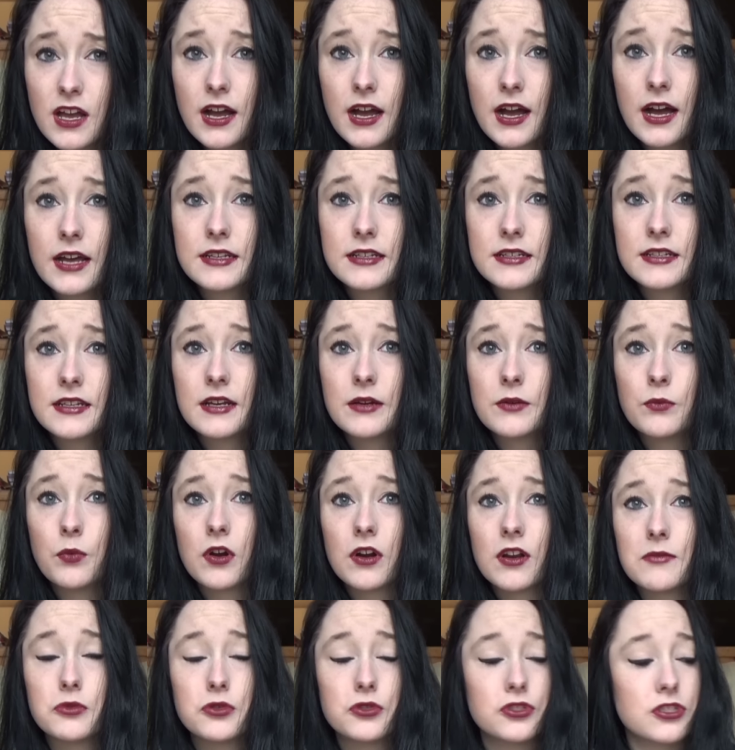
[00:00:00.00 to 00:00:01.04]
and
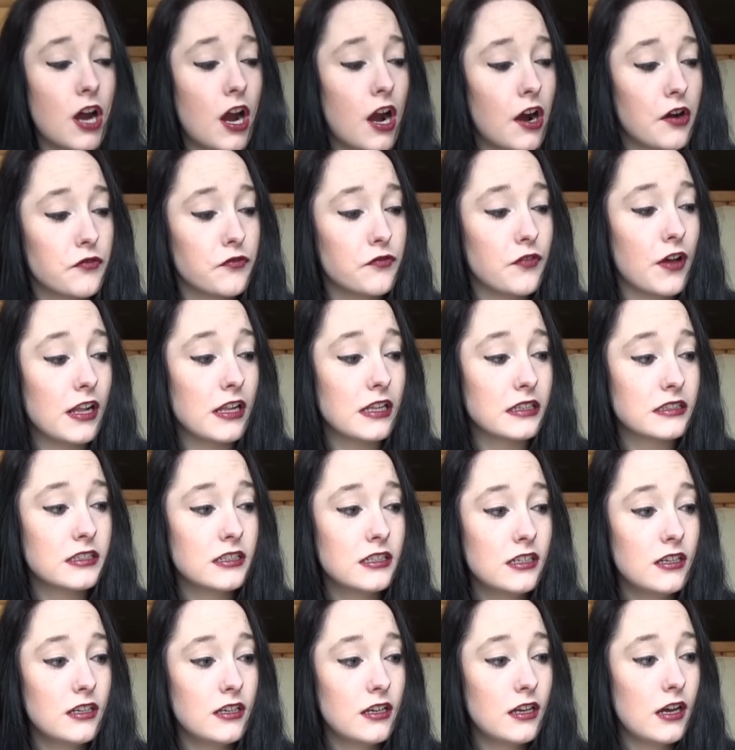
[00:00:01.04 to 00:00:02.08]
one of the most heartfelt,
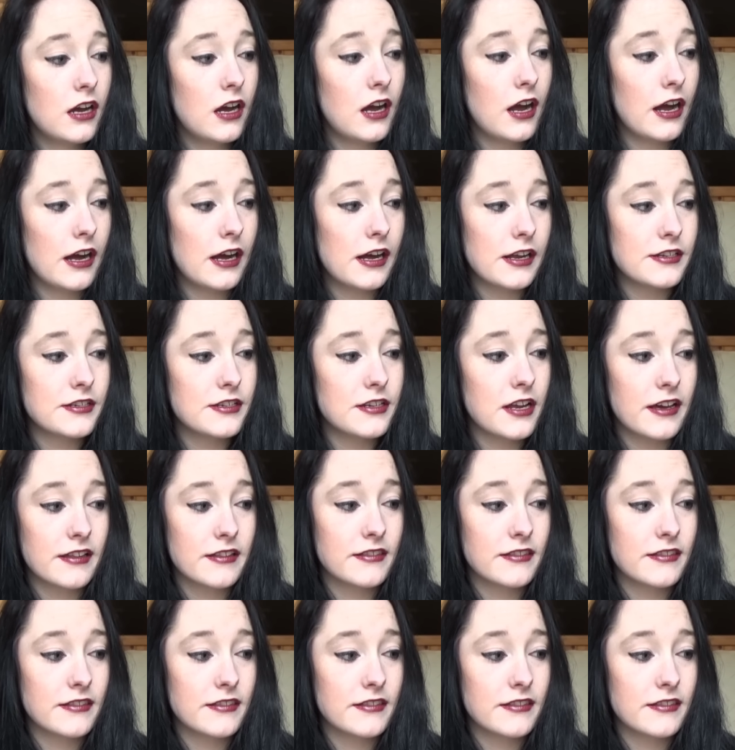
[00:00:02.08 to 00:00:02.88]
and I